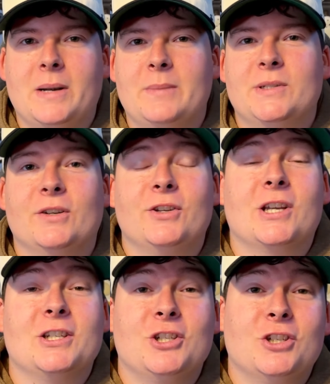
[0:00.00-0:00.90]
My name is Dylan. You
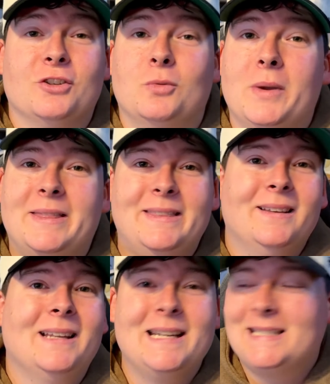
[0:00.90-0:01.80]
guys are chilling with
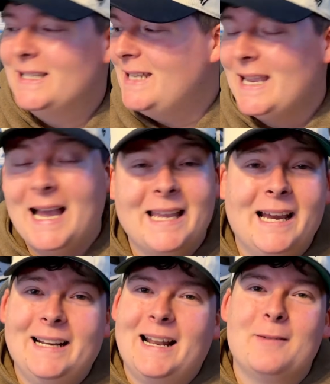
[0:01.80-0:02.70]
Dylan, and today I
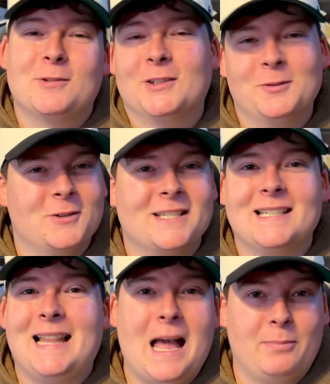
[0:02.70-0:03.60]
got an absolute
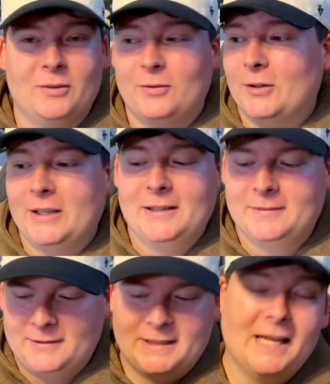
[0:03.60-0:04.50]
slapper for you.
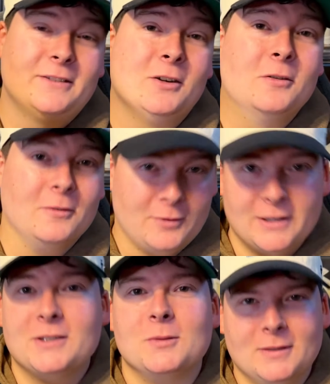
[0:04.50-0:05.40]
Stay tuned for
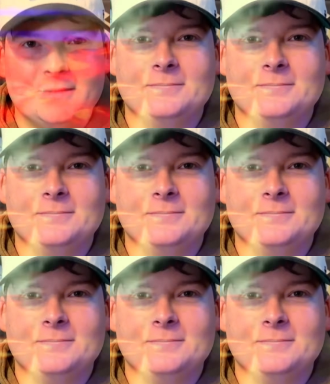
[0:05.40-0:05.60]
this one.